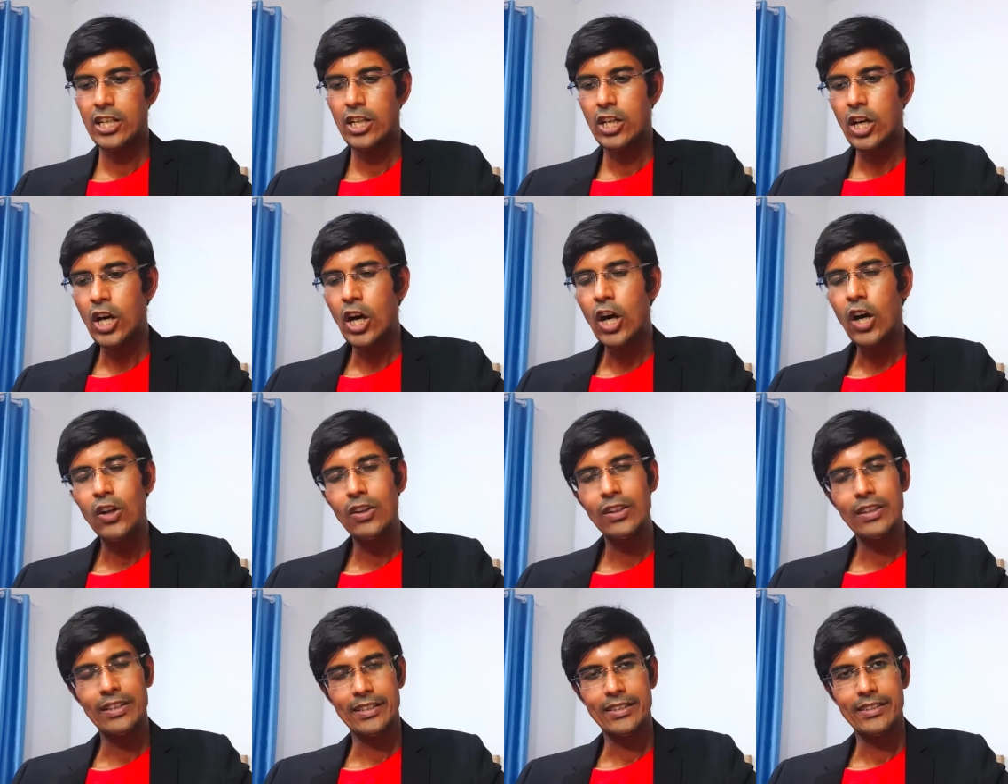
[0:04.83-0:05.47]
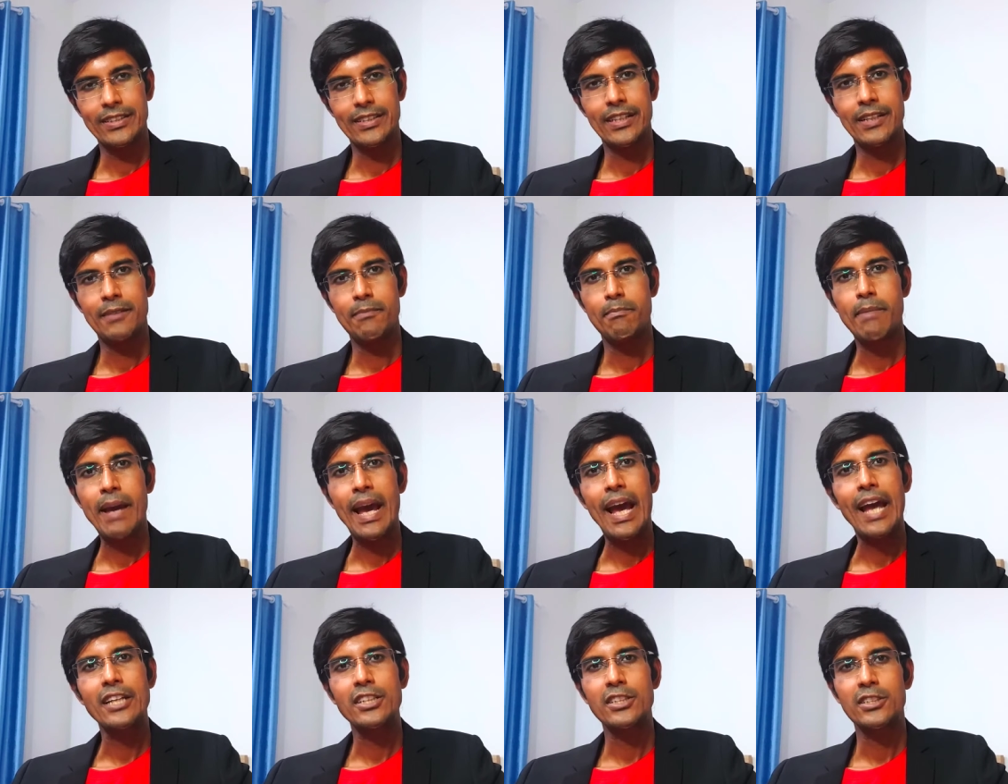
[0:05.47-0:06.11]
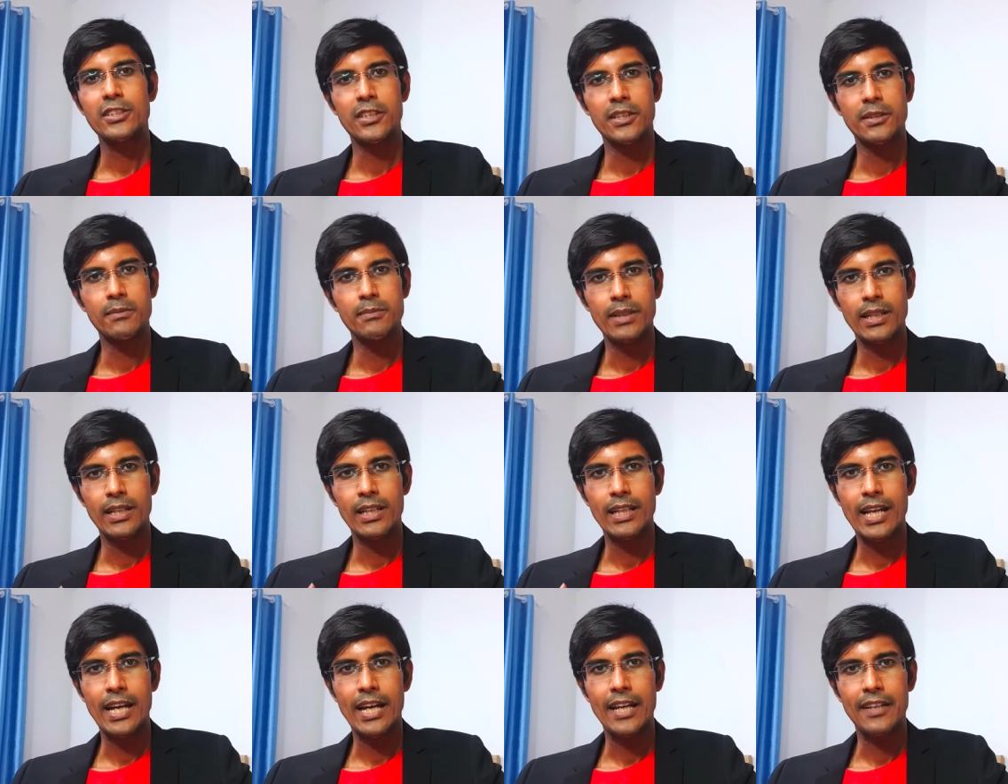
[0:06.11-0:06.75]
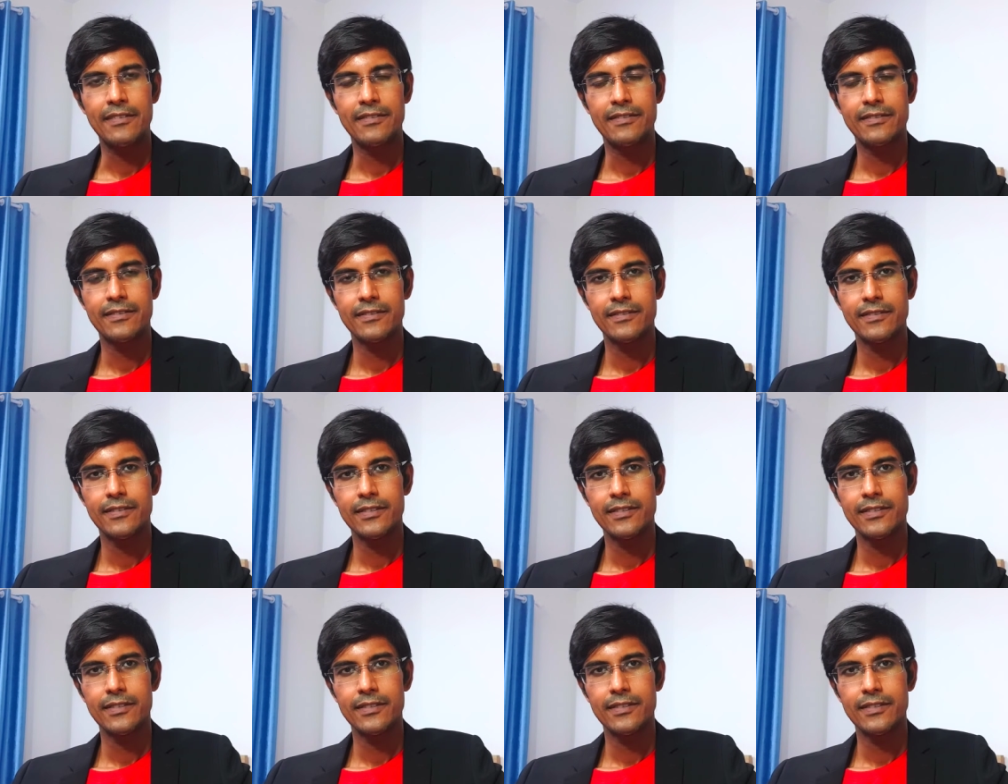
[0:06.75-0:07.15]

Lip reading: calling and passion in my life,